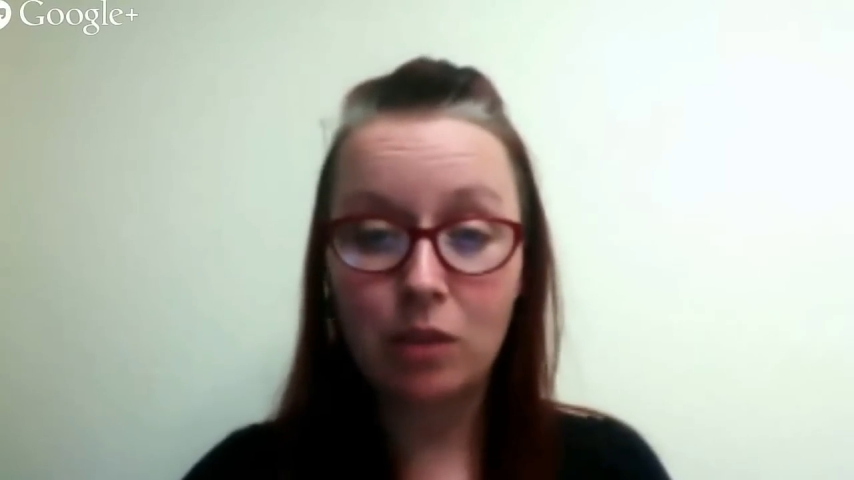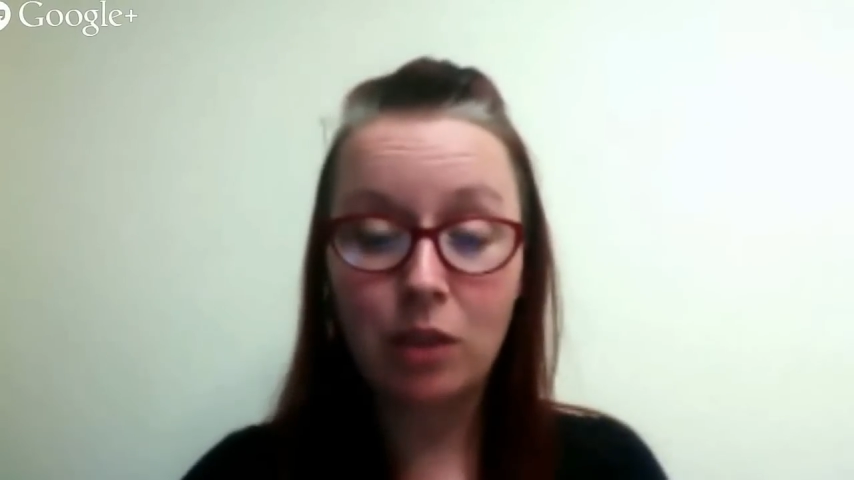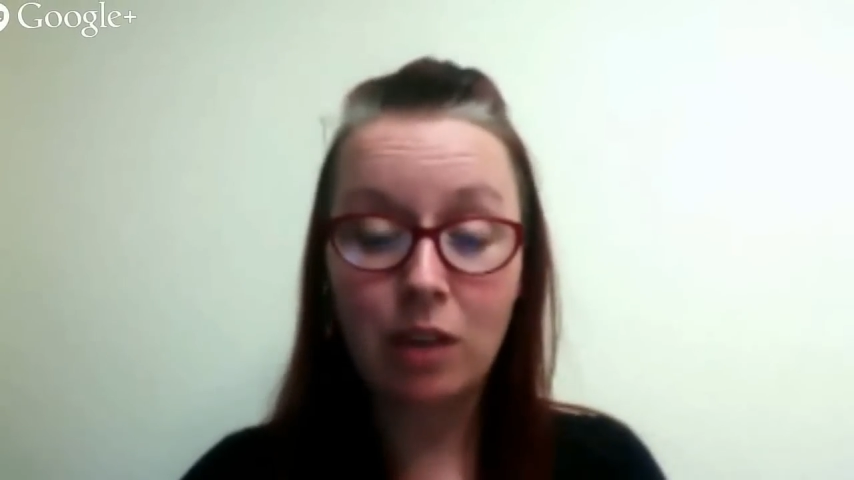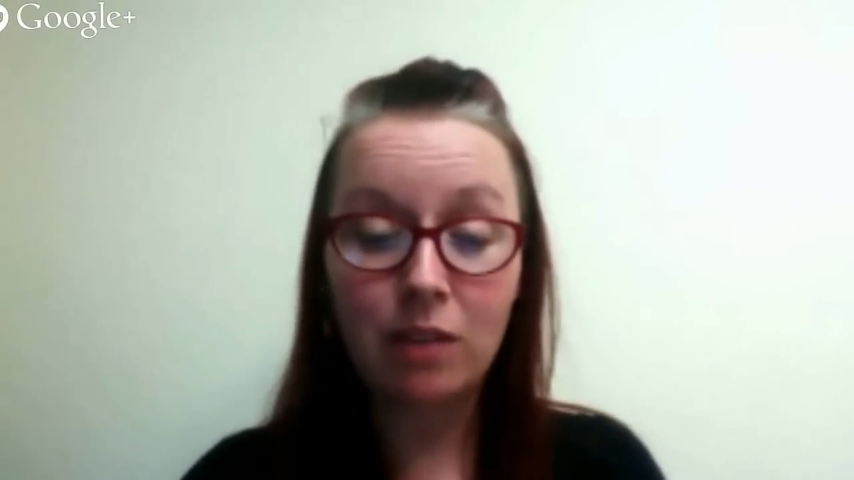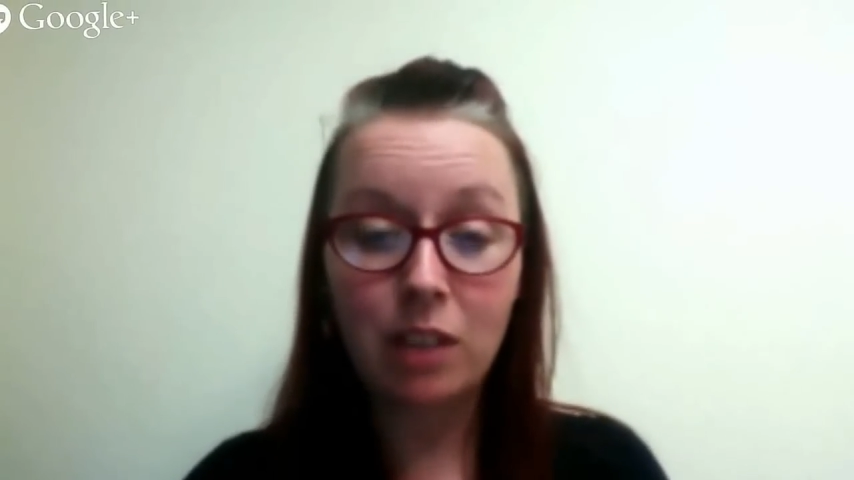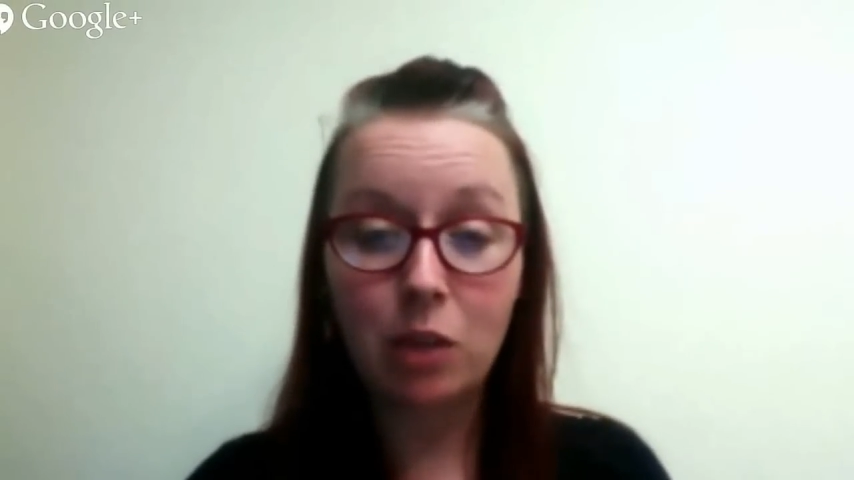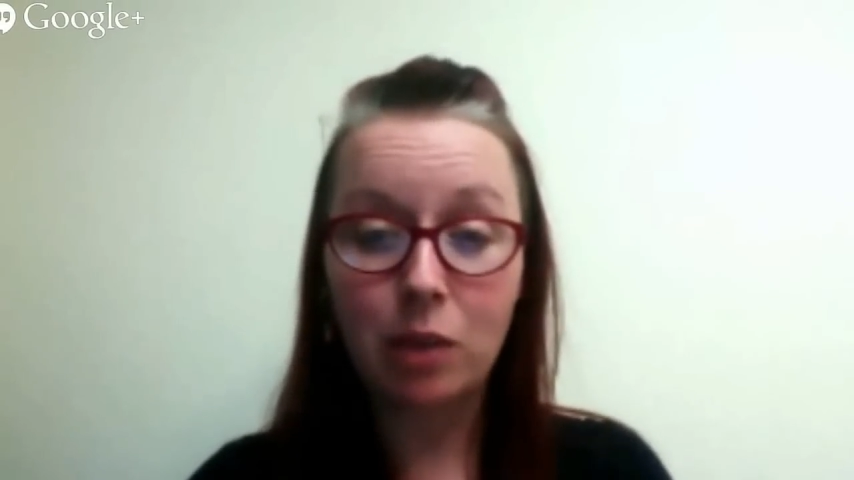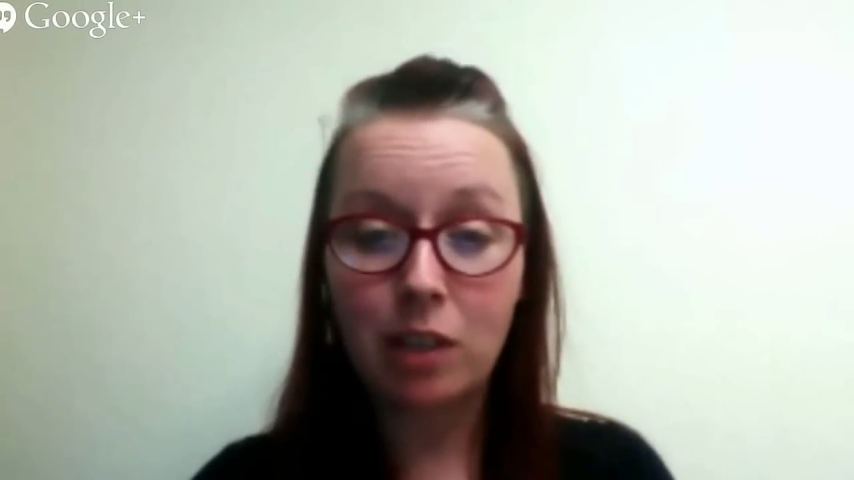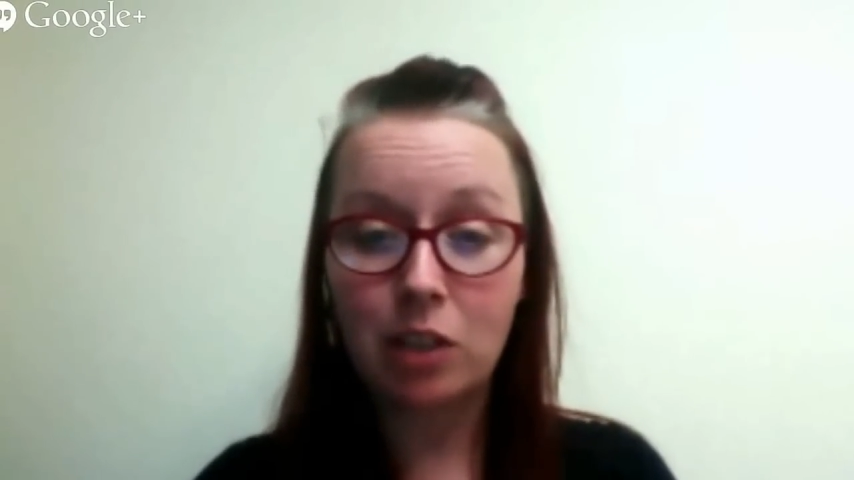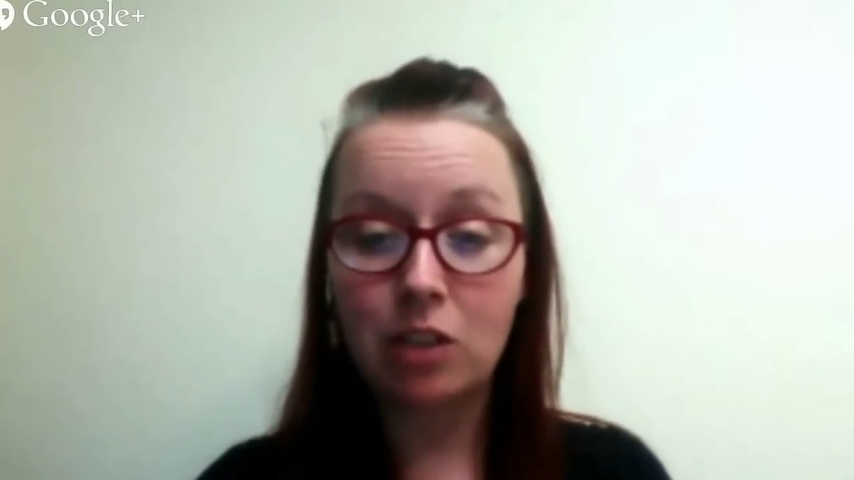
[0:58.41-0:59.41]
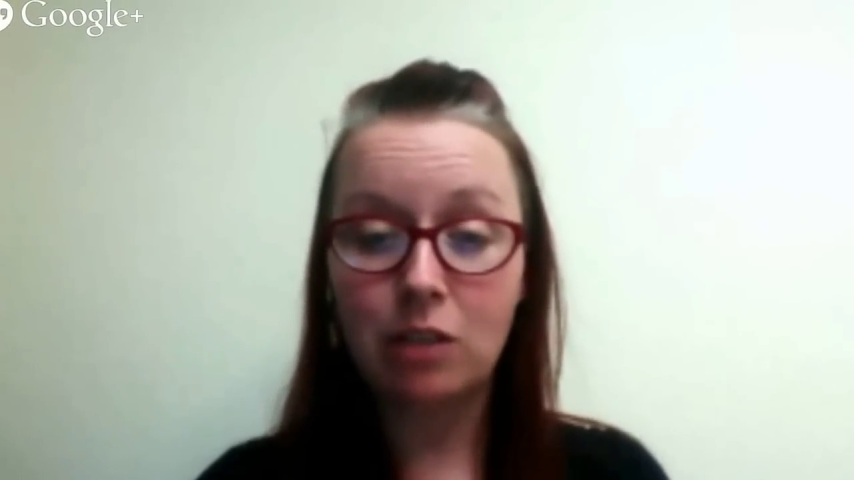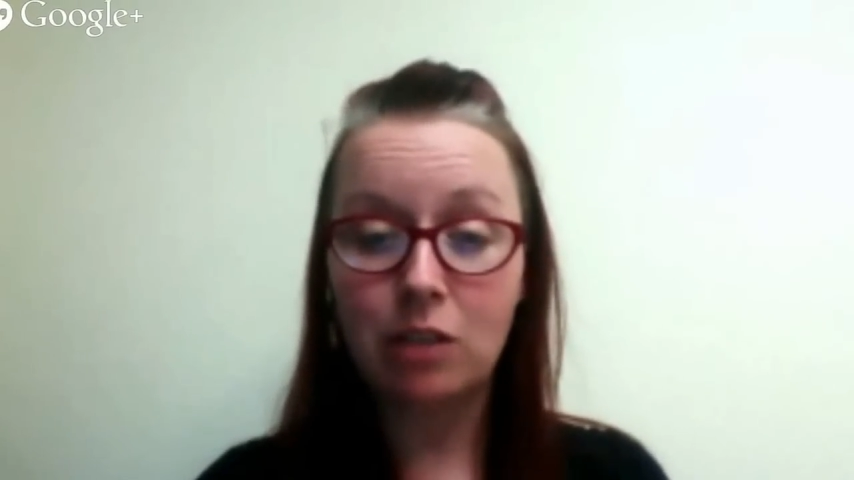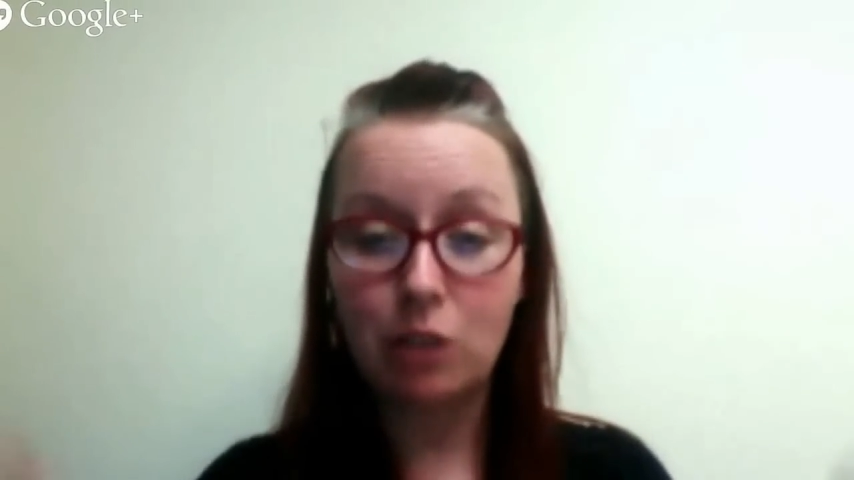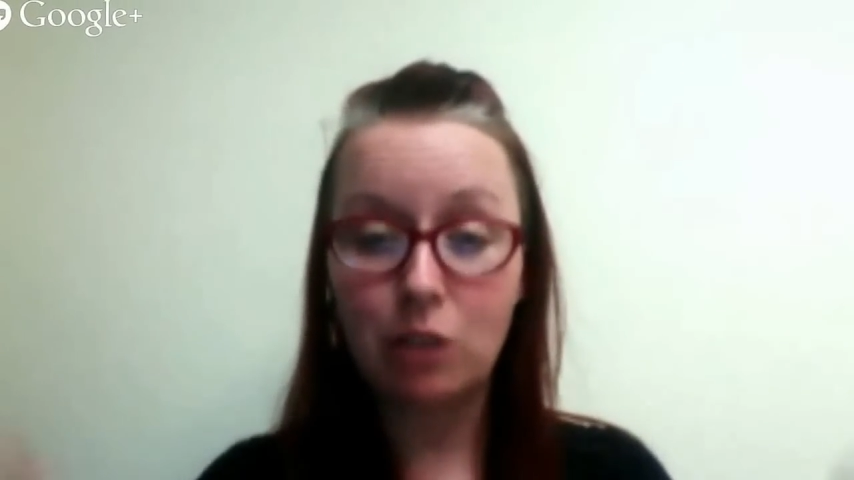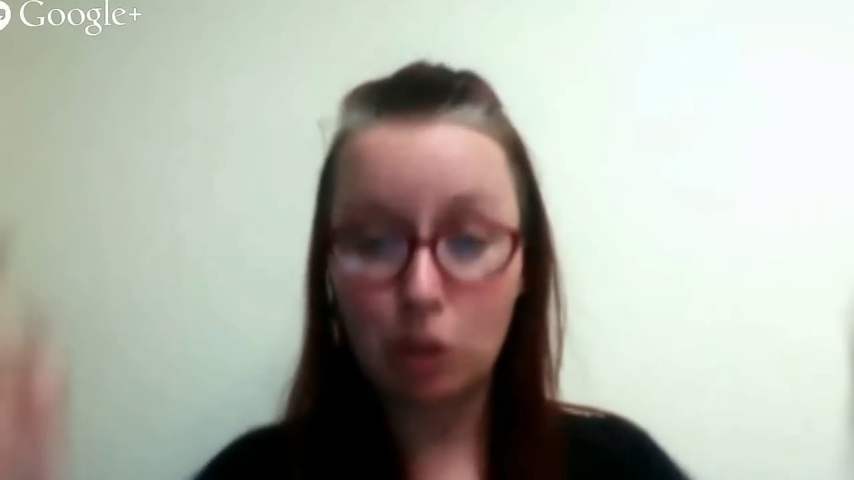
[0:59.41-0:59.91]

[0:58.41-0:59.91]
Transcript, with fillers: if you have any questions, if you just pop